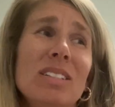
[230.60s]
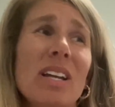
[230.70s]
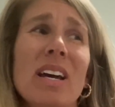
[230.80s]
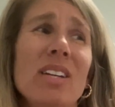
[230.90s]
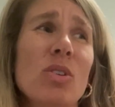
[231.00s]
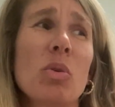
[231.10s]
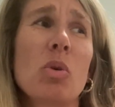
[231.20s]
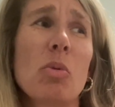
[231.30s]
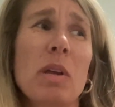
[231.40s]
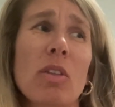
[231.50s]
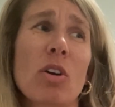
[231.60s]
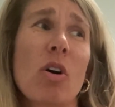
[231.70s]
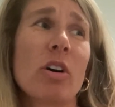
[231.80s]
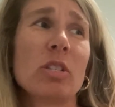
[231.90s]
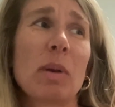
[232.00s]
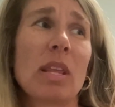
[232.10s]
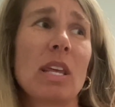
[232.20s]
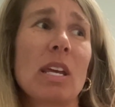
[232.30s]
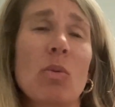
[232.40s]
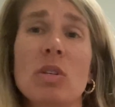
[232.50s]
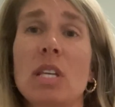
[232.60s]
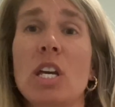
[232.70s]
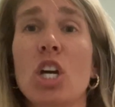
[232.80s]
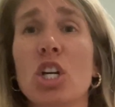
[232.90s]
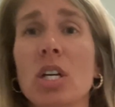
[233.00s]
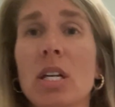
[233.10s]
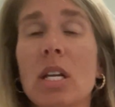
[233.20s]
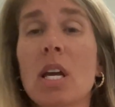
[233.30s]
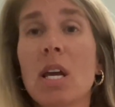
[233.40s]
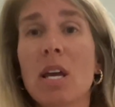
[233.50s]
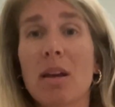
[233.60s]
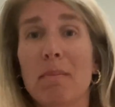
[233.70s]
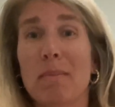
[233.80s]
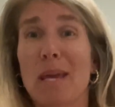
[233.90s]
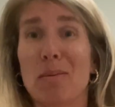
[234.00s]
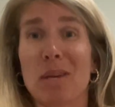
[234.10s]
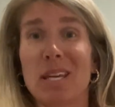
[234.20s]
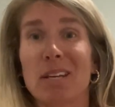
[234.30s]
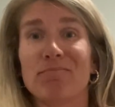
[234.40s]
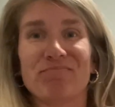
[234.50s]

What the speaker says: I don't quote me on the cost, but I think it was like a good maybe